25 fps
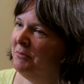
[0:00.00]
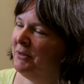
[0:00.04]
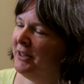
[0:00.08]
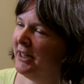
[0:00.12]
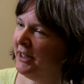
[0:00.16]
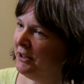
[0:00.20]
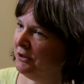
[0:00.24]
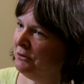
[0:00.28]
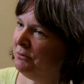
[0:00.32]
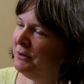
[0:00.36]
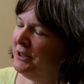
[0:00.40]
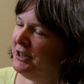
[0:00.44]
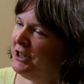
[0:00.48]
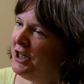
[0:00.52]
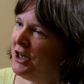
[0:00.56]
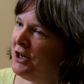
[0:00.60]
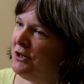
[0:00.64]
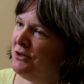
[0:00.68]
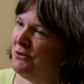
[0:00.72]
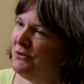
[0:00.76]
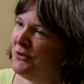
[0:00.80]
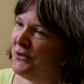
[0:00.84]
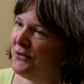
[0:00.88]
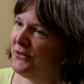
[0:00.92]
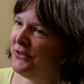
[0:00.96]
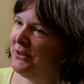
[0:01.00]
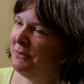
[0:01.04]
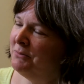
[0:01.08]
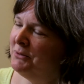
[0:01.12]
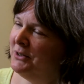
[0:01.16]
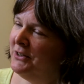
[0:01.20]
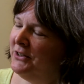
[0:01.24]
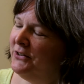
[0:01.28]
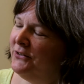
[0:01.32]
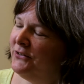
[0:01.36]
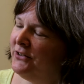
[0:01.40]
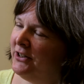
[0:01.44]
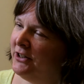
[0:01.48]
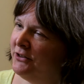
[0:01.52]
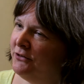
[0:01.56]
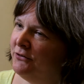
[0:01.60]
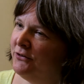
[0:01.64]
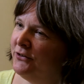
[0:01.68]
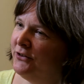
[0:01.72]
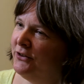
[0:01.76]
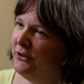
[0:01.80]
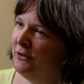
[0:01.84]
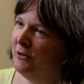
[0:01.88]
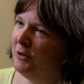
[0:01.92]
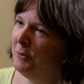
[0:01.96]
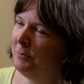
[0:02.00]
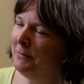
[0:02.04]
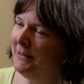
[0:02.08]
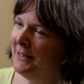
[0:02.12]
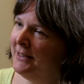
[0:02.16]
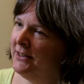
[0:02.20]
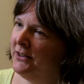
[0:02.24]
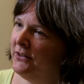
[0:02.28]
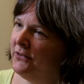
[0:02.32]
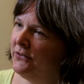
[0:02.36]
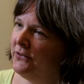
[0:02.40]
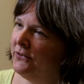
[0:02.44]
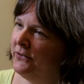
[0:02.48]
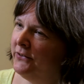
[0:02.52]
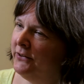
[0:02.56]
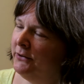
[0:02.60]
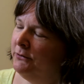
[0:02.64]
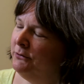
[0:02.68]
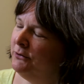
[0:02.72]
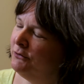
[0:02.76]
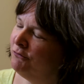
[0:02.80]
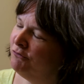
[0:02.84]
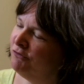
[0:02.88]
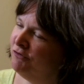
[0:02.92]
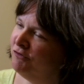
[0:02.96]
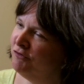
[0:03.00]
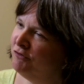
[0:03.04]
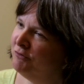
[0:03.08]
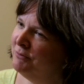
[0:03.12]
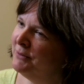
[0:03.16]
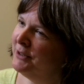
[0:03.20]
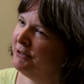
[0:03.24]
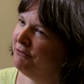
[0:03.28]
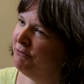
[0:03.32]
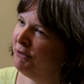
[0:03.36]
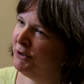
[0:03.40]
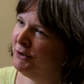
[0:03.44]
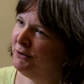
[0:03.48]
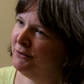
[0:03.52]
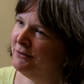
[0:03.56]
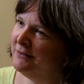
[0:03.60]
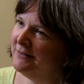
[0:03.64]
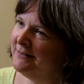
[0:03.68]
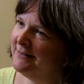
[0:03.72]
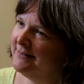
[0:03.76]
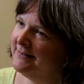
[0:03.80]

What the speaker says: But how do we know that some of these extrasolar planets are so different from our own?